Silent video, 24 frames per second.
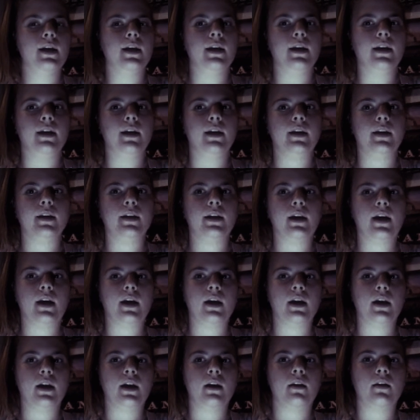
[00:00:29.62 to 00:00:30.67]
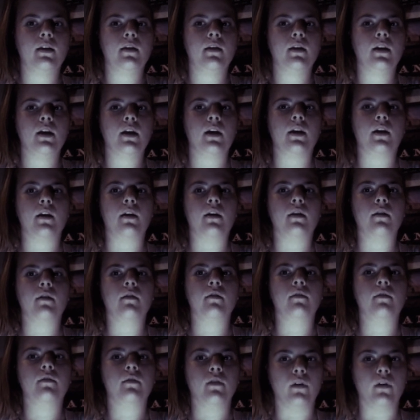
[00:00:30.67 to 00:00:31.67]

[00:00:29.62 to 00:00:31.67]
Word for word: and I have